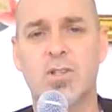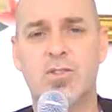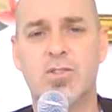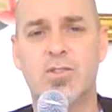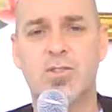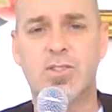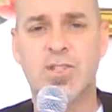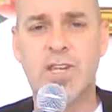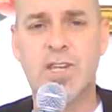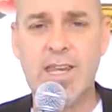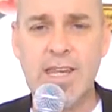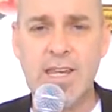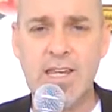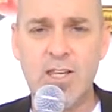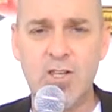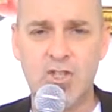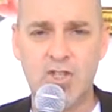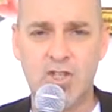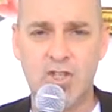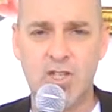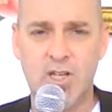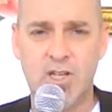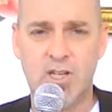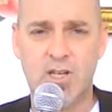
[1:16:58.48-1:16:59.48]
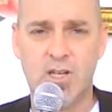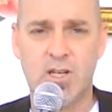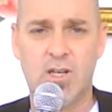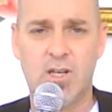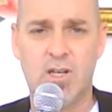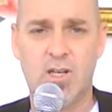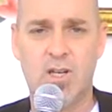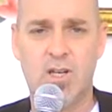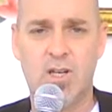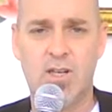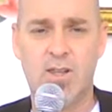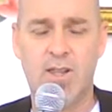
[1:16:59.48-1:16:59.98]
teaching
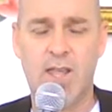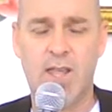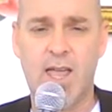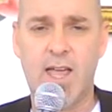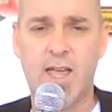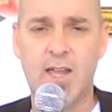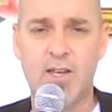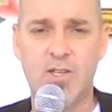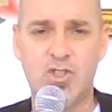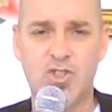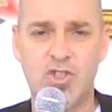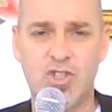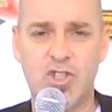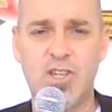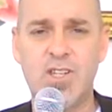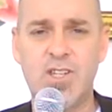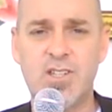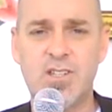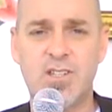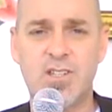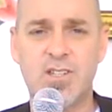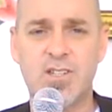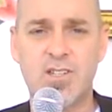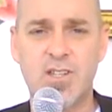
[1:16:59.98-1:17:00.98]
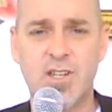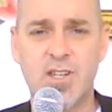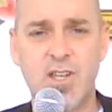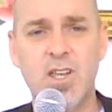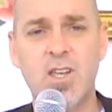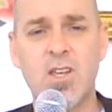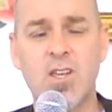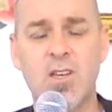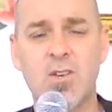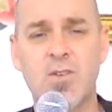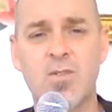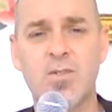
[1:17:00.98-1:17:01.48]
that Jesus
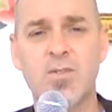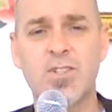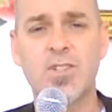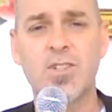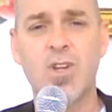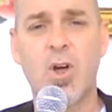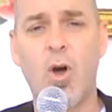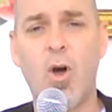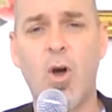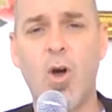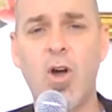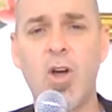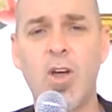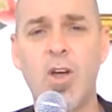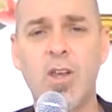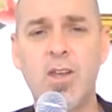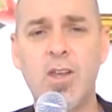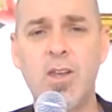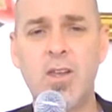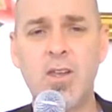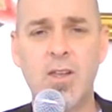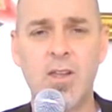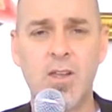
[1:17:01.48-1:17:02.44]
gives on